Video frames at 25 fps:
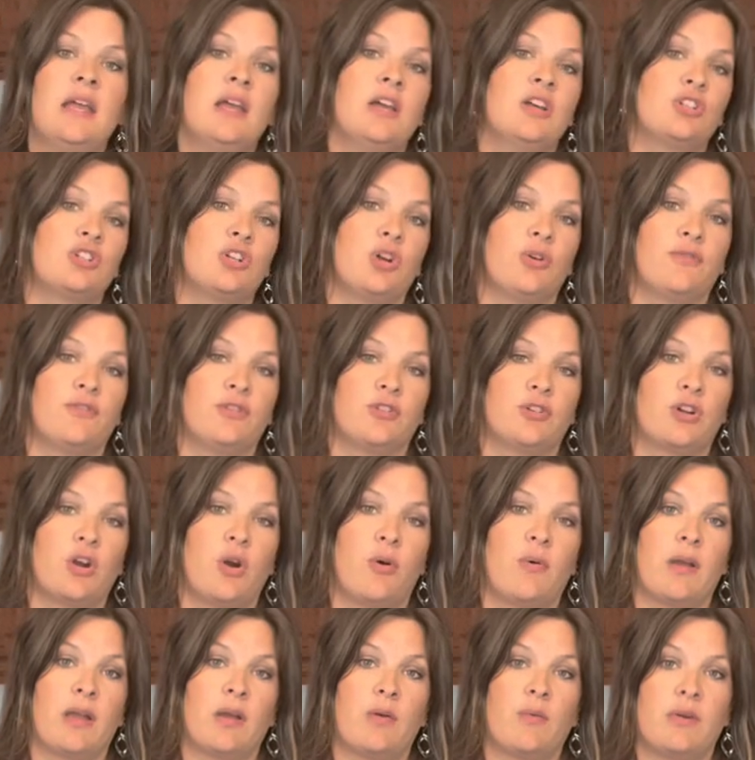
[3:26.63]
So if you're
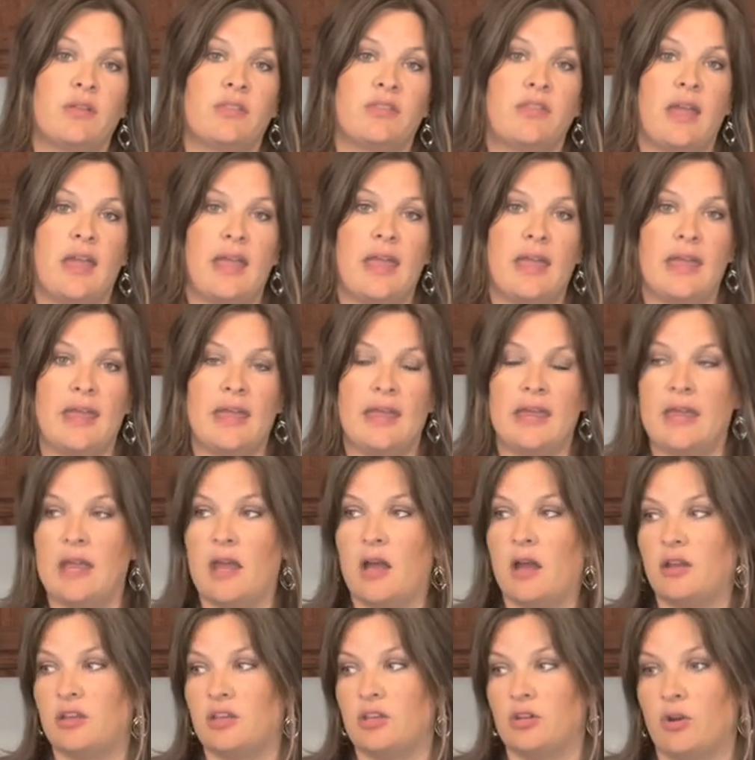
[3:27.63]
going with a,
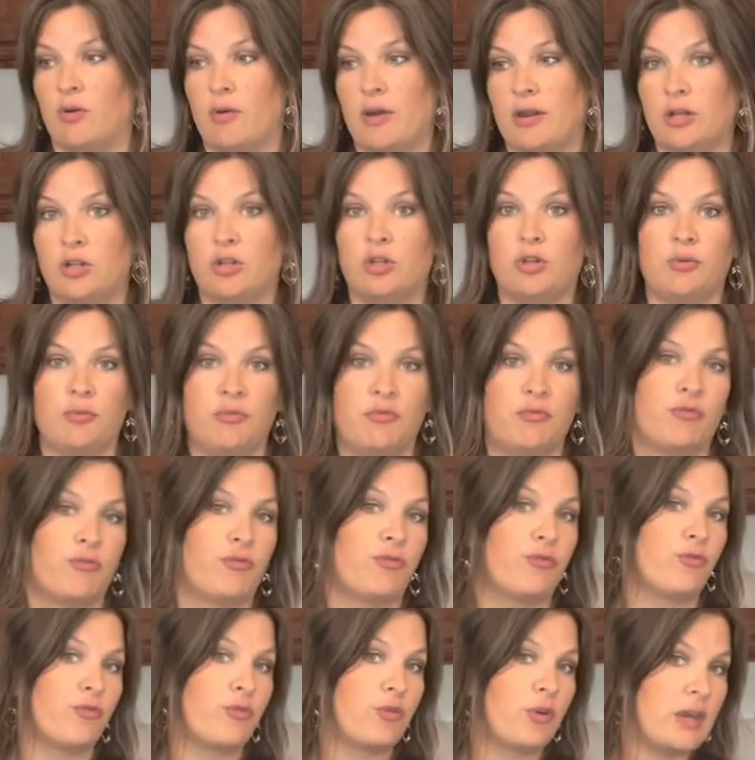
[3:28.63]
you know, a
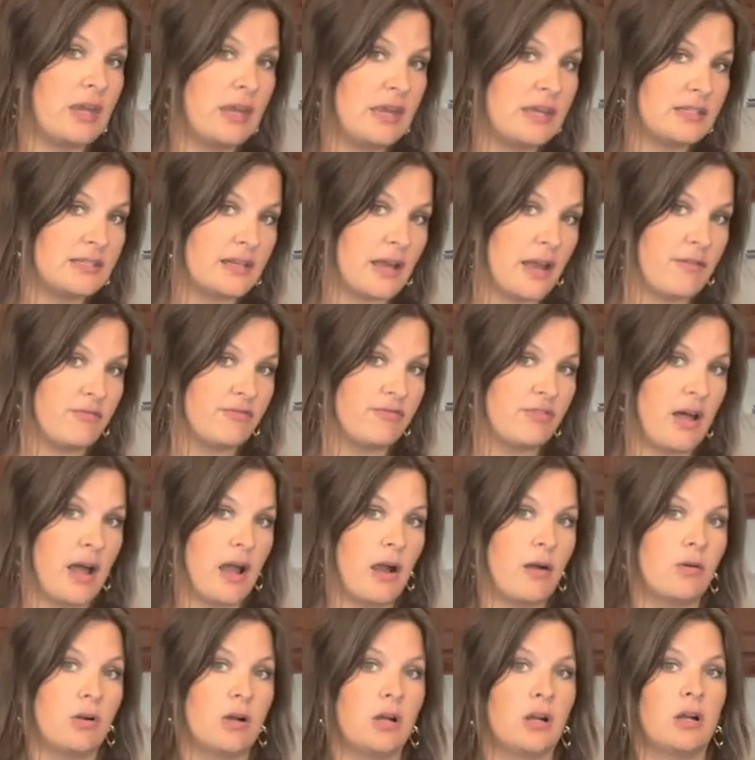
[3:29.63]
gluten-free type
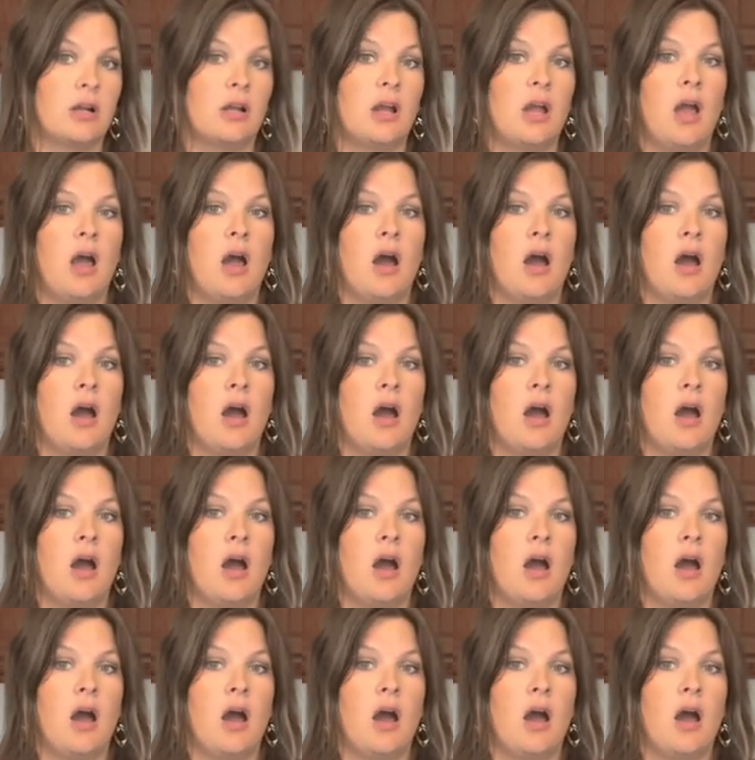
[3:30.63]
flour,